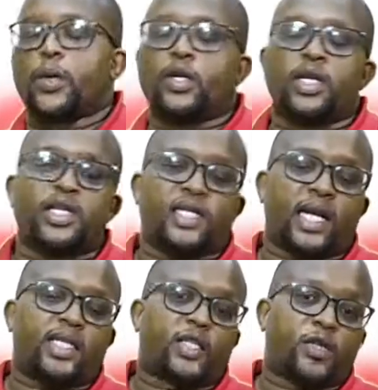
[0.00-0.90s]
we're going to
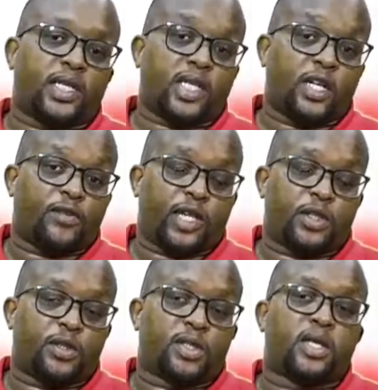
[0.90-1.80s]
discuss synchronized
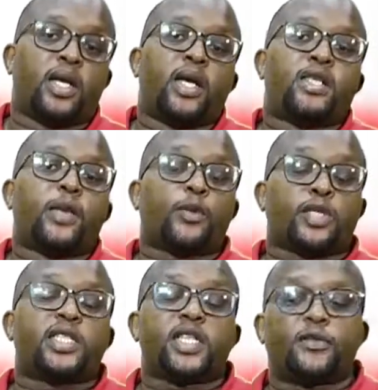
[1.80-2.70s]
cardioversion. The
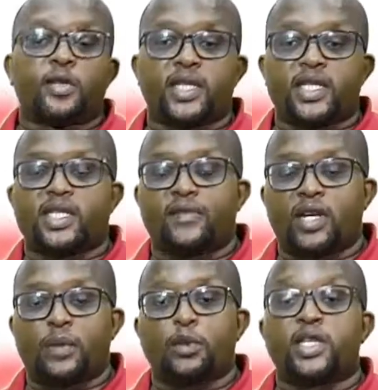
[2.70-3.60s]
procedure for this is
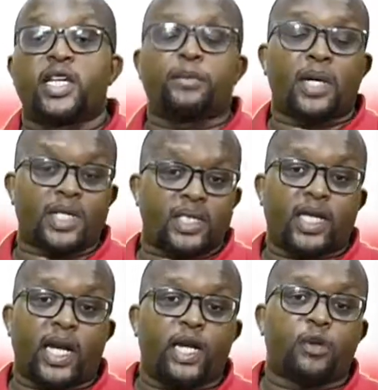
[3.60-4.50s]
available in the emergency
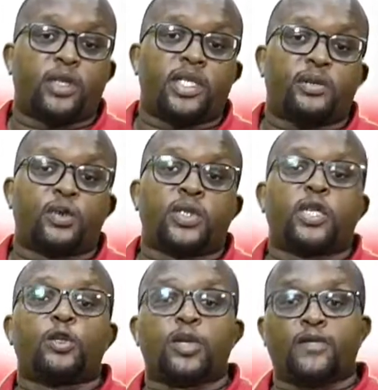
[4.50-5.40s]
care algorithms, which are
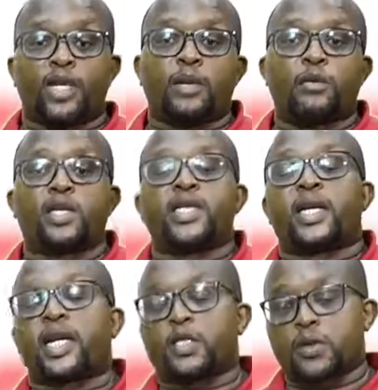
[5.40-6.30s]
also available in the
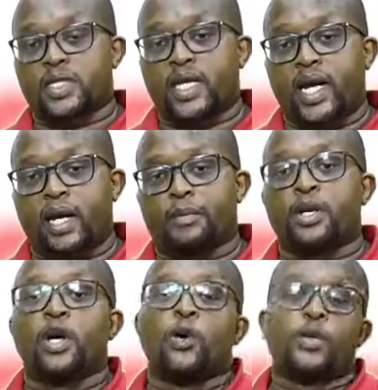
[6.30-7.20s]
casualty app,
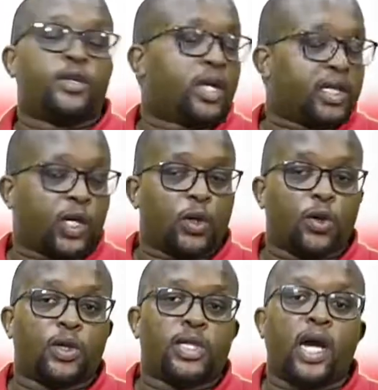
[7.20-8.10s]
which you can
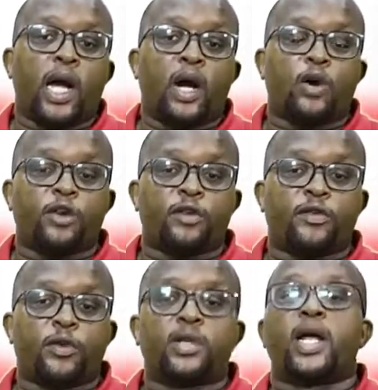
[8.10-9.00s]
download on your
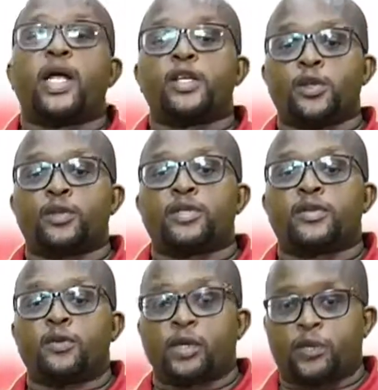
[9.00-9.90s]
phone and use
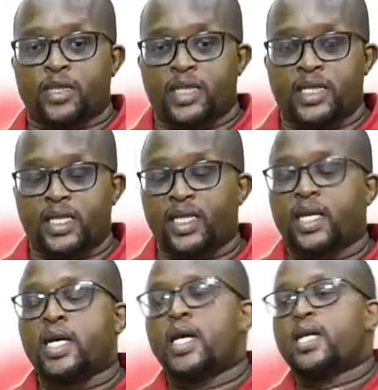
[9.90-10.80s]
for a procedure.
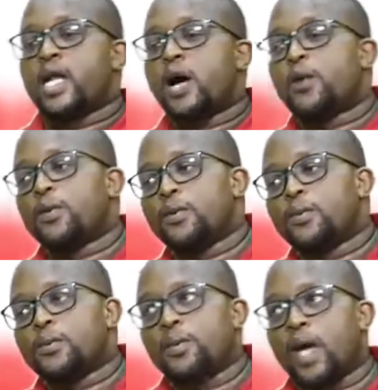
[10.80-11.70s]
Now,
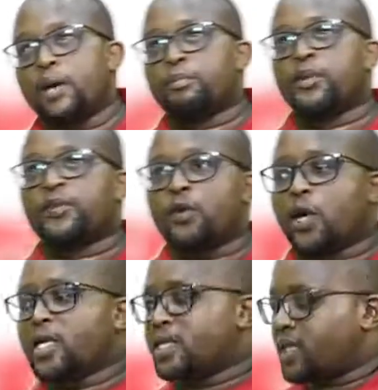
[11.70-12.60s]
before
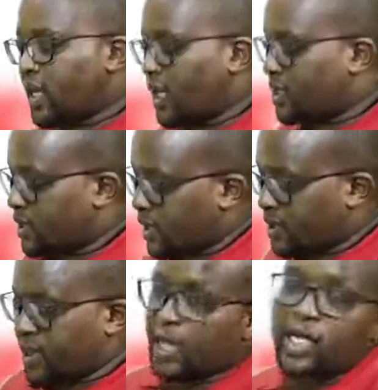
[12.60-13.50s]
I discuss
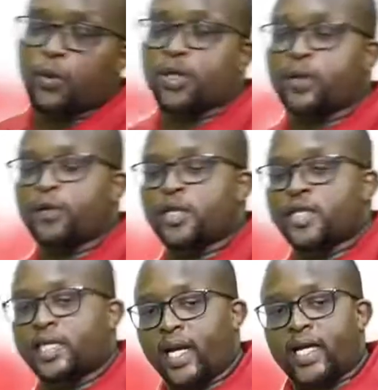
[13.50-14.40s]
exactly what the
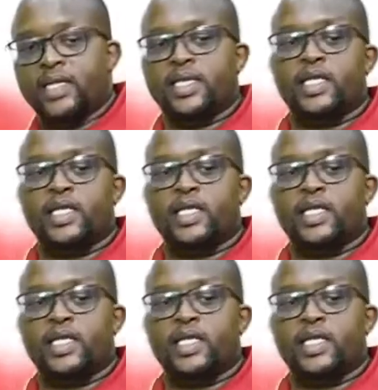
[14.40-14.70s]
procedure is, I